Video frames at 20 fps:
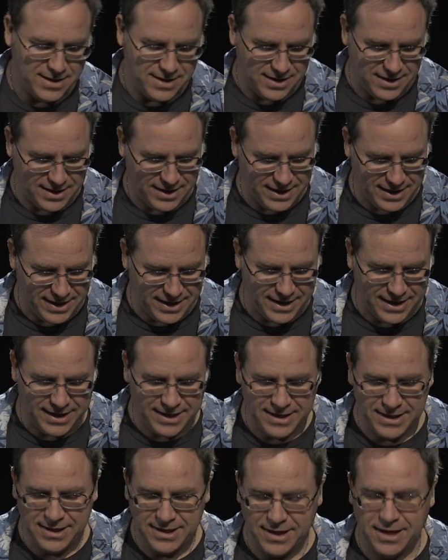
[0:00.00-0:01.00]

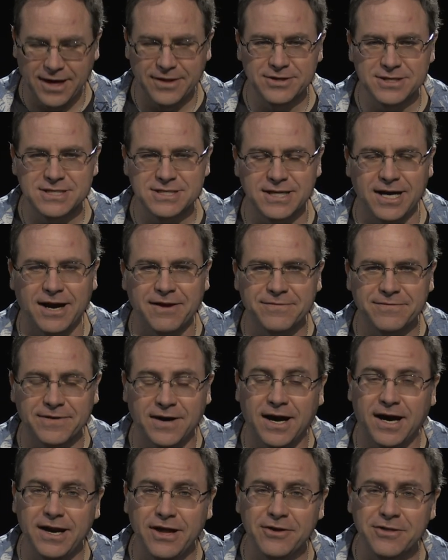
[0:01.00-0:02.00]
Other stuff.
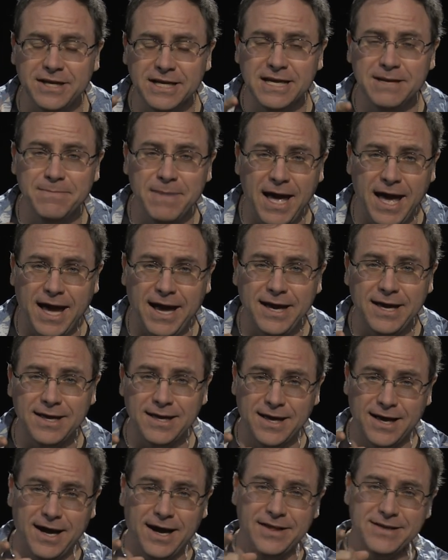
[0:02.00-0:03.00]
Another thing in May,
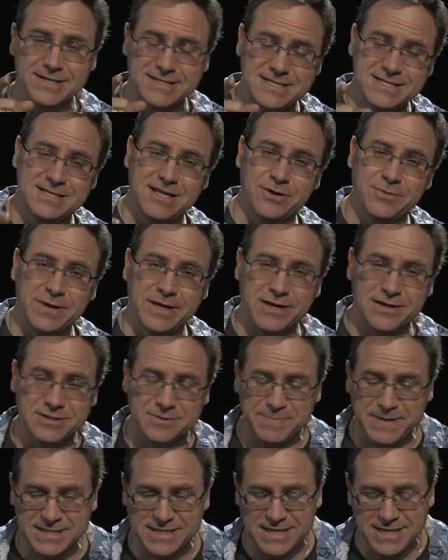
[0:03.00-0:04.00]
this is another reason I was
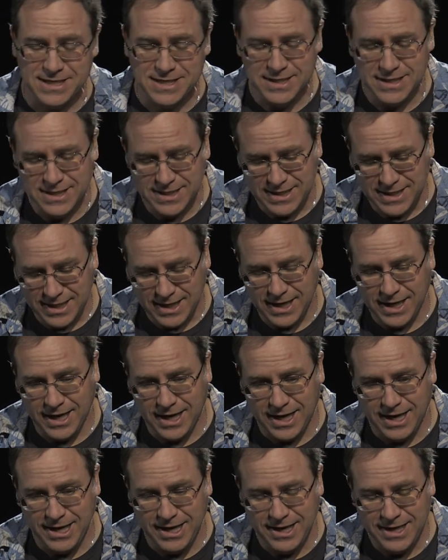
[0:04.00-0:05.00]
busy.
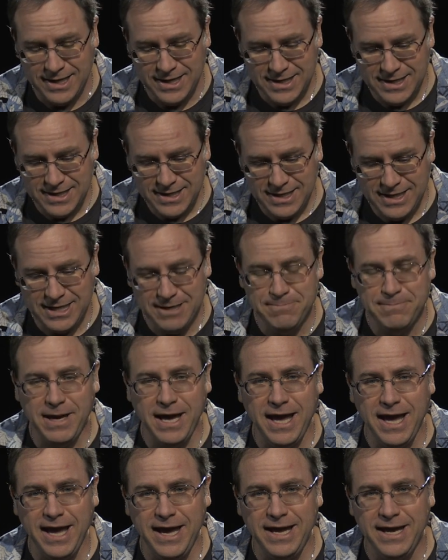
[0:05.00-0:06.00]
In
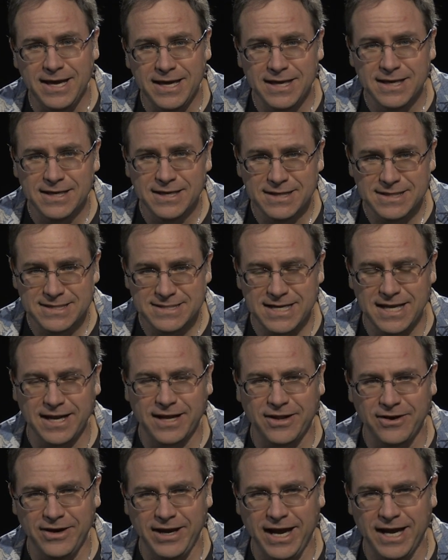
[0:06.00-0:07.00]
May, Santa
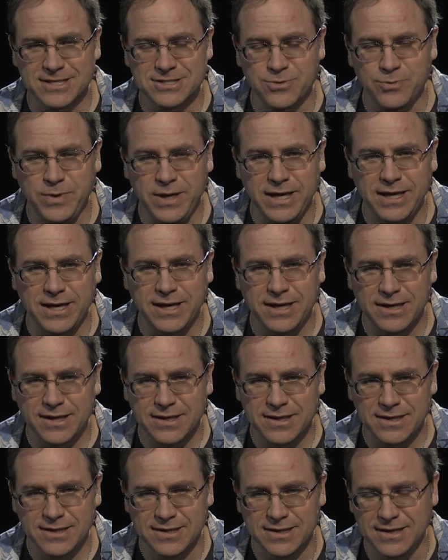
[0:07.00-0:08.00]
Clara has a week
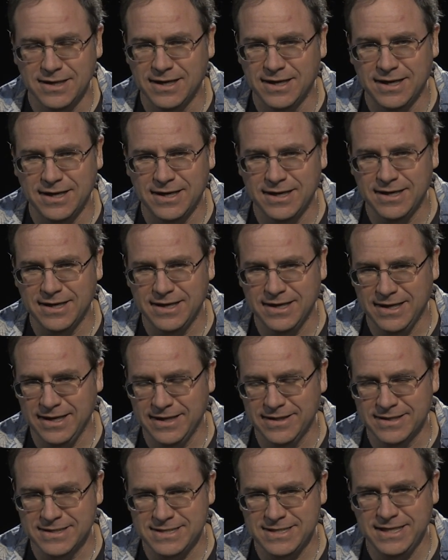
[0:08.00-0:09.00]

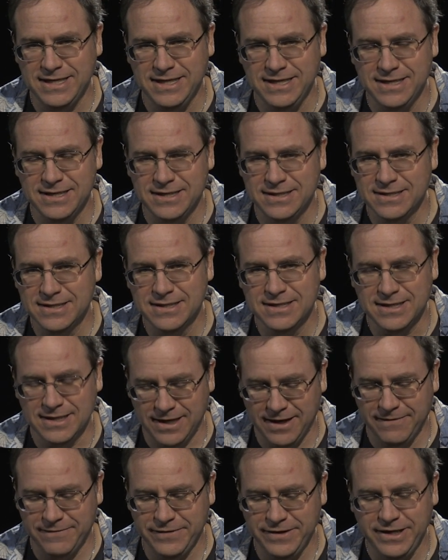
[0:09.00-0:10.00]
in the city
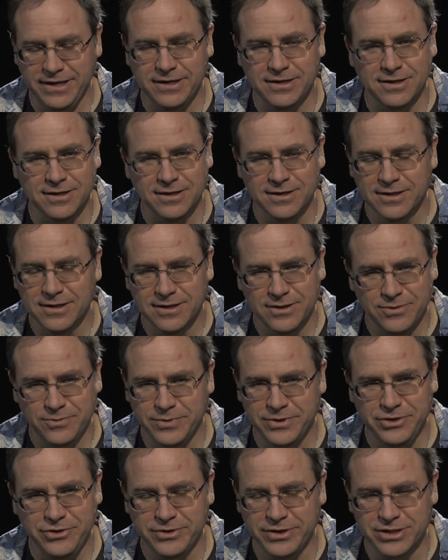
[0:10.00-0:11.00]
every year
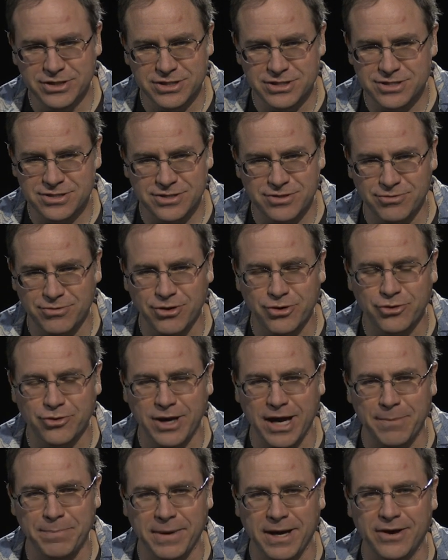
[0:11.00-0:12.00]
when you can just throw
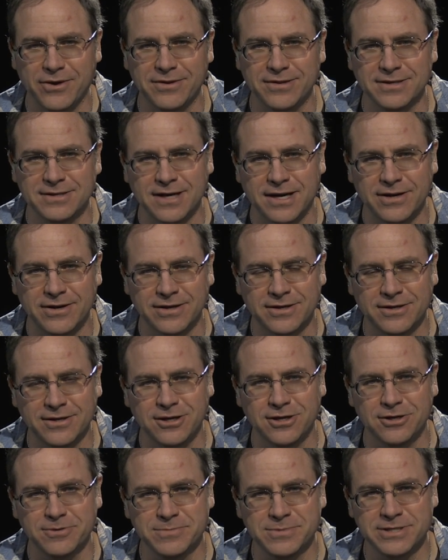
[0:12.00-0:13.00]
crap out on the
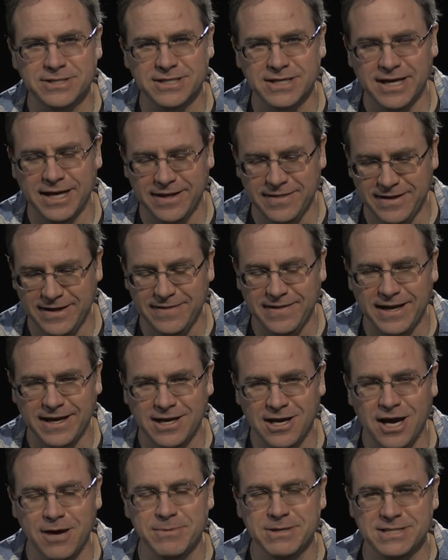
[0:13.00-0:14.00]
curbs and then they
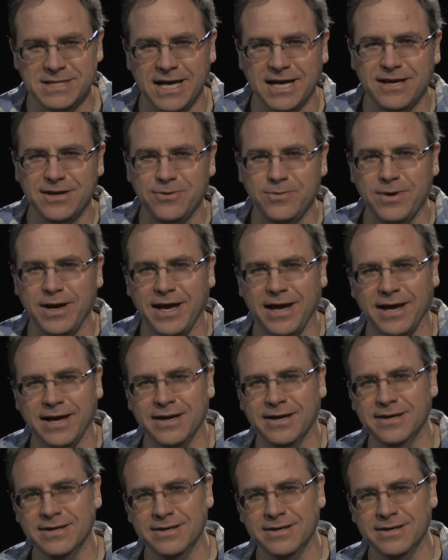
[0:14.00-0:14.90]
come and take it away.